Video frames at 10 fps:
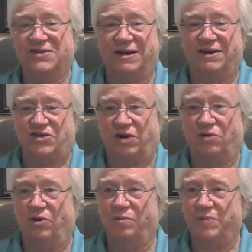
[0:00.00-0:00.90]
there's a
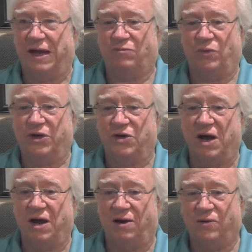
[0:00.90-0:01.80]
group that would
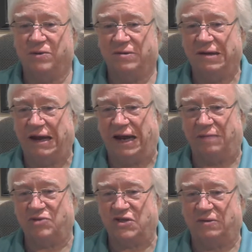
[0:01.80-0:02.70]
know.
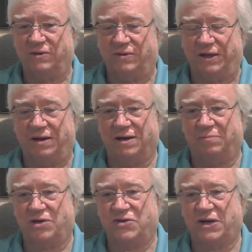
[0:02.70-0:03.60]
Absolutely
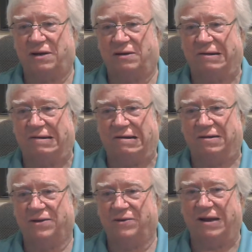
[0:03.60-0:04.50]
100%, Don. You